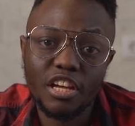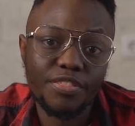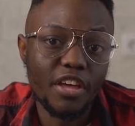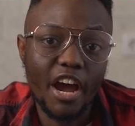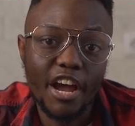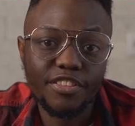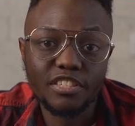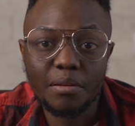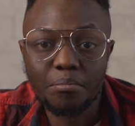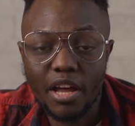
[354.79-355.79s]
The higher the
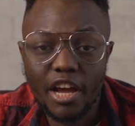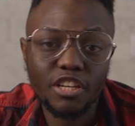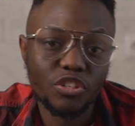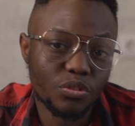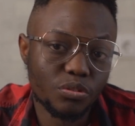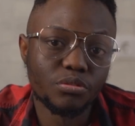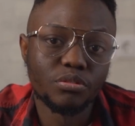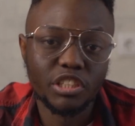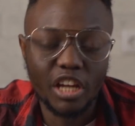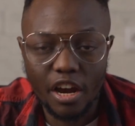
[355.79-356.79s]
supply, you
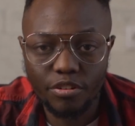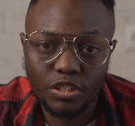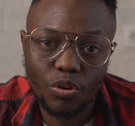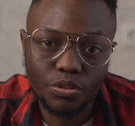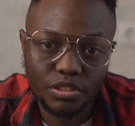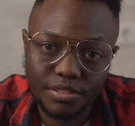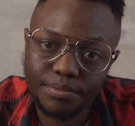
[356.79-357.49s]
know how it goes.